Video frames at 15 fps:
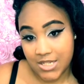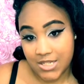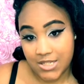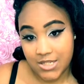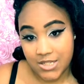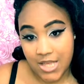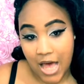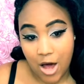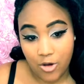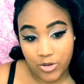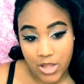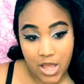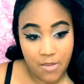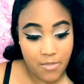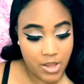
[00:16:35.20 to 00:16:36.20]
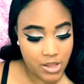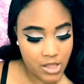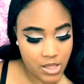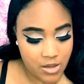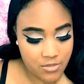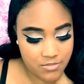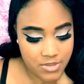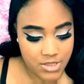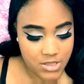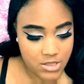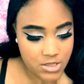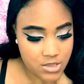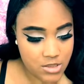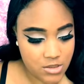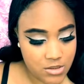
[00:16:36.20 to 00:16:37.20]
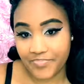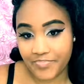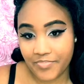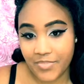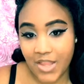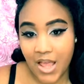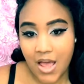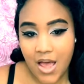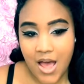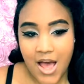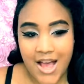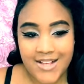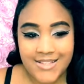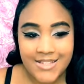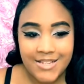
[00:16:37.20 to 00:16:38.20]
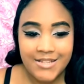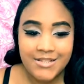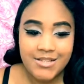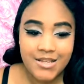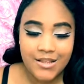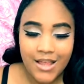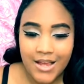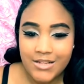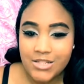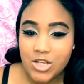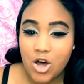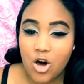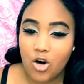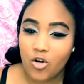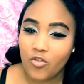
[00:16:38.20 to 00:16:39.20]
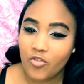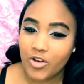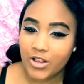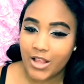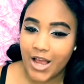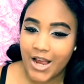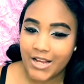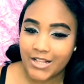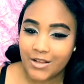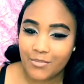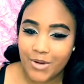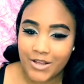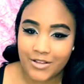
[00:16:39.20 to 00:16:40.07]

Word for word: just outline my lips. I tend to like to overline them.